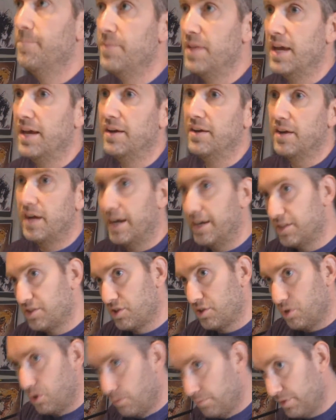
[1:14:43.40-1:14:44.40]
And then I
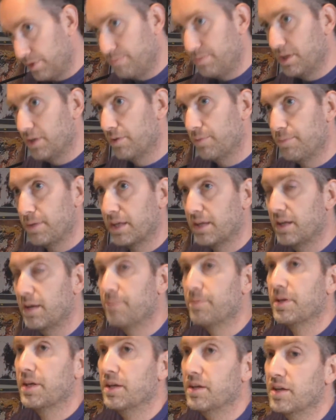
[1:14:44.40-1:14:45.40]
should hopefully be able to pick it
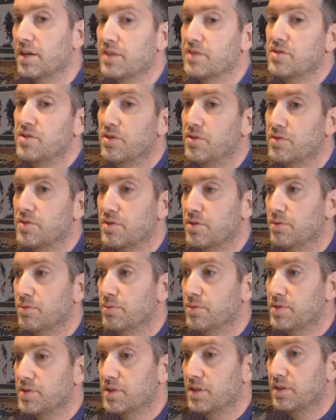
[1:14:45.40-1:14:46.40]
up again next year. So
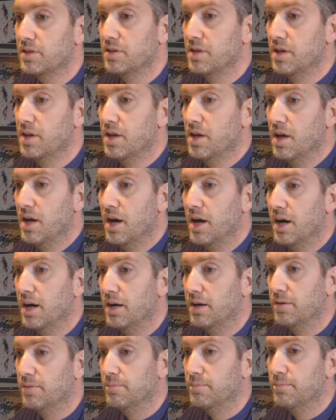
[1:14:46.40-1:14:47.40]
we'll see.
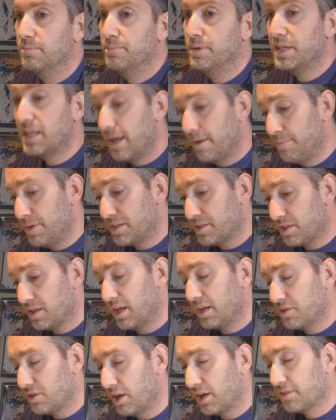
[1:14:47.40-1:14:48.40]
But yeah,
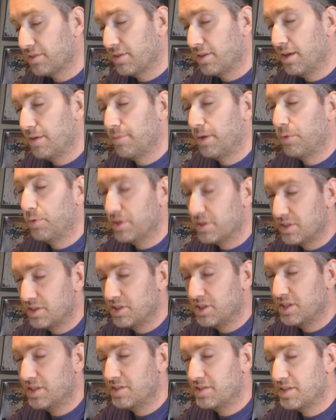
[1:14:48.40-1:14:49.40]
basically I talked to them. I went to
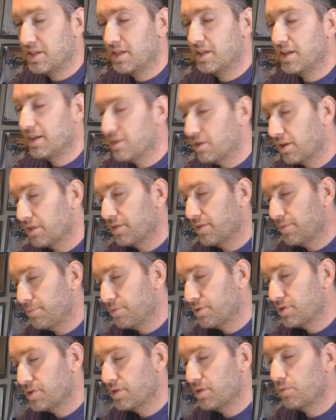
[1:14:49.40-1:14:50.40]
GDC and I talked to the
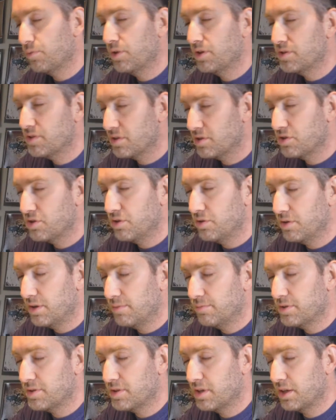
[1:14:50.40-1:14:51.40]
person that runs the show, and
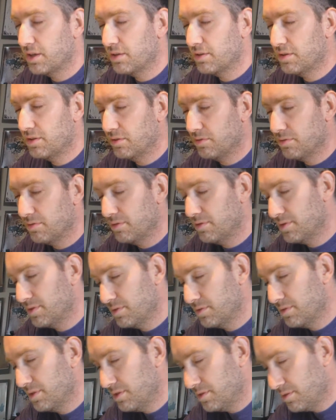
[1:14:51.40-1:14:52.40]
I'm just like, here, this
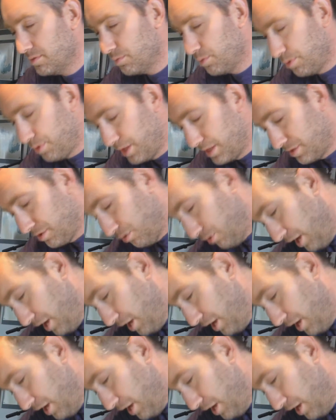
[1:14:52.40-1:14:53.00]
is where things